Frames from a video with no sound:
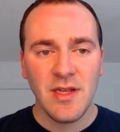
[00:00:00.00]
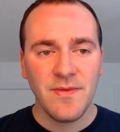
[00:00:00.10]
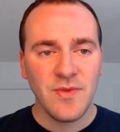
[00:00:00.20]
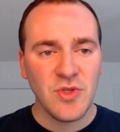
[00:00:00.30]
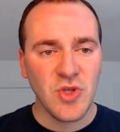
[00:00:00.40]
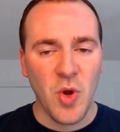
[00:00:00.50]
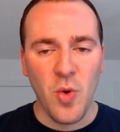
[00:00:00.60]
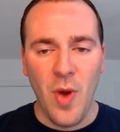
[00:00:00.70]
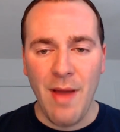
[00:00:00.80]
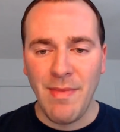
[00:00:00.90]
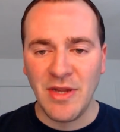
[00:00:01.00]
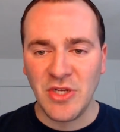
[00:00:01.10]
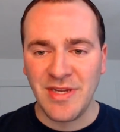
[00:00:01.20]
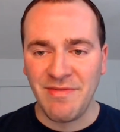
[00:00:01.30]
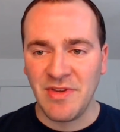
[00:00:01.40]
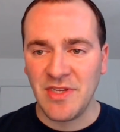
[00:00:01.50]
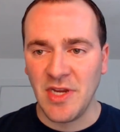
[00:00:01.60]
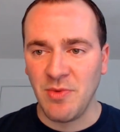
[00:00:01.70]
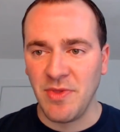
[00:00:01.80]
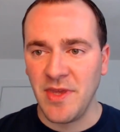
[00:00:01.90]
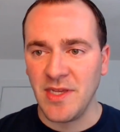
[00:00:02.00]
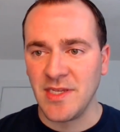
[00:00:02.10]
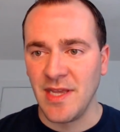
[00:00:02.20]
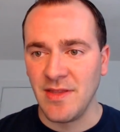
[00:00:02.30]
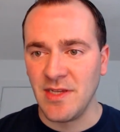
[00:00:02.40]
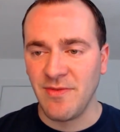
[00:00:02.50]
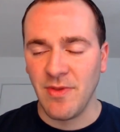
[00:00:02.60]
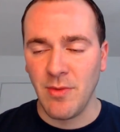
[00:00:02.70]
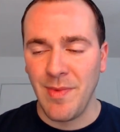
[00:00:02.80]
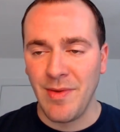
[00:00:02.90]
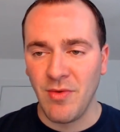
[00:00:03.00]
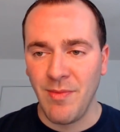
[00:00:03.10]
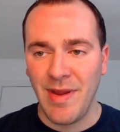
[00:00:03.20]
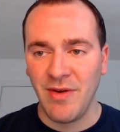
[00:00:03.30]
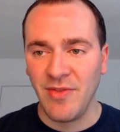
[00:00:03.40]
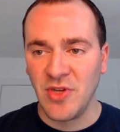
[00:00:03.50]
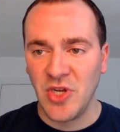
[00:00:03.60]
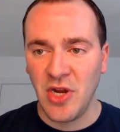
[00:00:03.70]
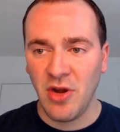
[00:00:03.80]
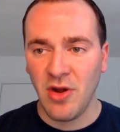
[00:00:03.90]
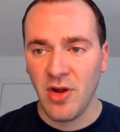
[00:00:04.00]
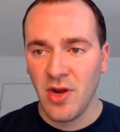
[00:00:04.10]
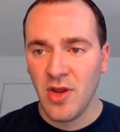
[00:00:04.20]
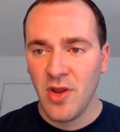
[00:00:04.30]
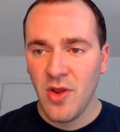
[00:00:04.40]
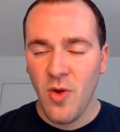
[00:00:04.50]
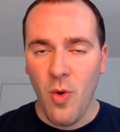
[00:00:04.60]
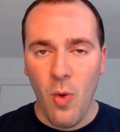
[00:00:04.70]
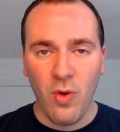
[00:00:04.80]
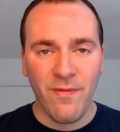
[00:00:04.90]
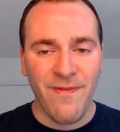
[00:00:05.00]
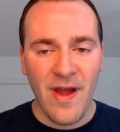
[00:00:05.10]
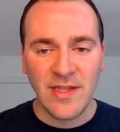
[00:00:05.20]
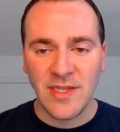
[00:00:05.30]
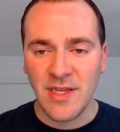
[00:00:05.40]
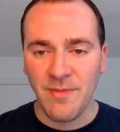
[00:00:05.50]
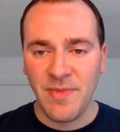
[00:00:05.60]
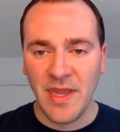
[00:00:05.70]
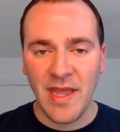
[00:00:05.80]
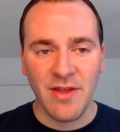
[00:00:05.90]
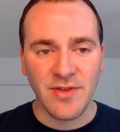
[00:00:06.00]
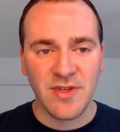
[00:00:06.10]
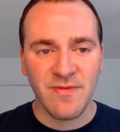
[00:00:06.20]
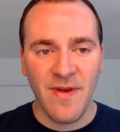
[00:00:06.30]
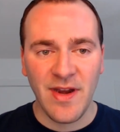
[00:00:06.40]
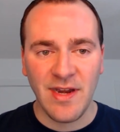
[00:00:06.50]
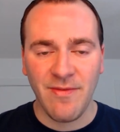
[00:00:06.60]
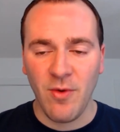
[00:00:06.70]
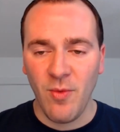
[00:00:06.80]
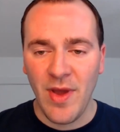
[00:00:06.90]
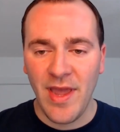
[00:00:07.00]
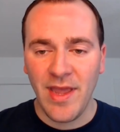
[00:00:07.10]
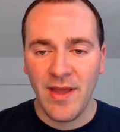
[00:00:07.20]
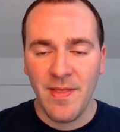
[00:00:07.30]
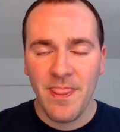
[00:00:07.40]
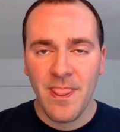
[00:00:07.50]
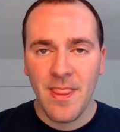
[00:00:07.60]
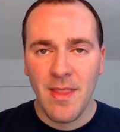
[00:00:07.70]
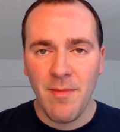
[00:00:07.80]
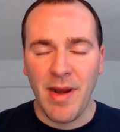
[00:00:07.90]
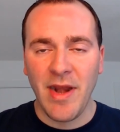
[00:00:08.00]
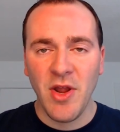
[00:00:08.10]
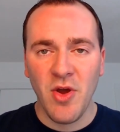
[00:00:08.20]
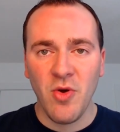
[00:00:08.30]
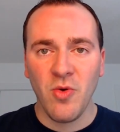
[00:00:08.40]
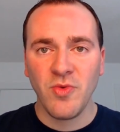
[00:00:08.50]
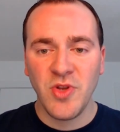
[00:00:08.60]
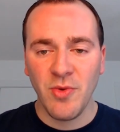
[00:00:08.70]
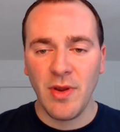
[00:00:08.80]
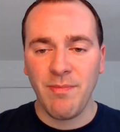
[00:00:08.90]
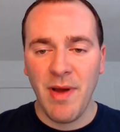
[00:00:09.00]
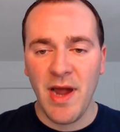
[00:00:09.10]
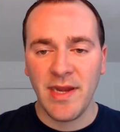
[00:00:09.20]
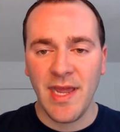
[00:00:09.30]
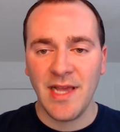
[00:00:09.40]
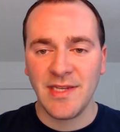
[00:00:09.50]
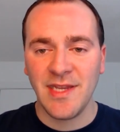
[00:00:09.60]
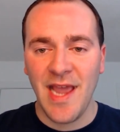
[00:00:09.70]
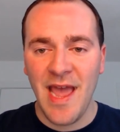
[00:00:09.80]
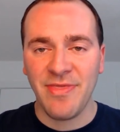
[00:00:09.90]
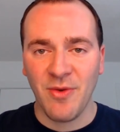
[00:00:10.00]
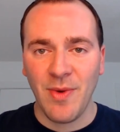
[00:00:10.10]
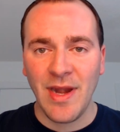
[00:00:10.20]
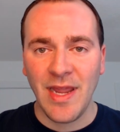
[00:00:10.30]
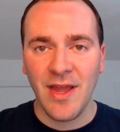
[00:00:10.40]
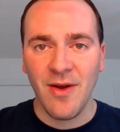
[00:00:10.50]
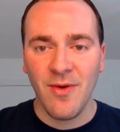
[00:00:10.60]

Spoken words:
so I might just have to stick with this at least for the remainder of this year, or find something else, find a different way. But I know doing podcasts at the radio,